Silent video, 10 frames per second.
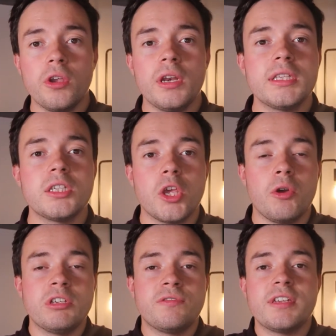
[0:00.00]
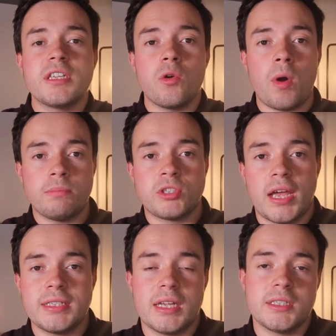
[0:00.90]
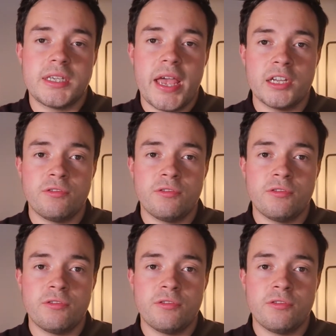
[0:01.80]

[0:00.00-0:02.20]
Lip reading: you need to do is visit the website and search